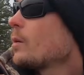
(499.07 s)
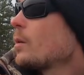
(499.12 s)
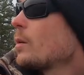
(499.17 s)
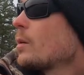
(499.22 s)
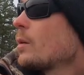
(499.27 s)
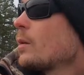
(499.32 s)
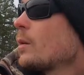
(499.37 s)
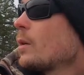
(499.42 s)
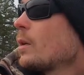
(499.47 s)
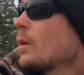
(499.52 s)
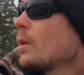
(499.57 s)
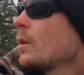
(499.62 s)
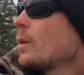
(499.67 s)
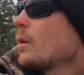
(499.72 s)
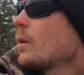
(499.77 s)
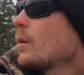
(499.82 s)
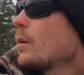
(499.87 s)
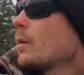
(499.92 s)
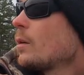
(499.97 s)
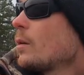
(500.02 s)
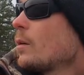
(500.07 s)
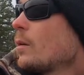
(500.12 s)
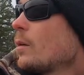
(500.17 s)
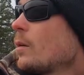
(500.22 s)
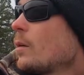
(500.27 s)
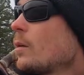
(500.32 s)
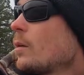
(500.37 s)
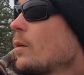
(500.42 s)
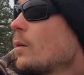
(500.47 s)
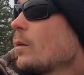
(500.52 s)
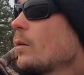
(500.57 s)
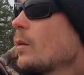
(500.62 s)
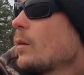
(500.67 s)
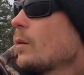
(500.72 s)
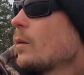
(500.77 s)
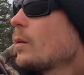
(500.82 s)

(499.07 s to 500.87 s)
Nobody speaks.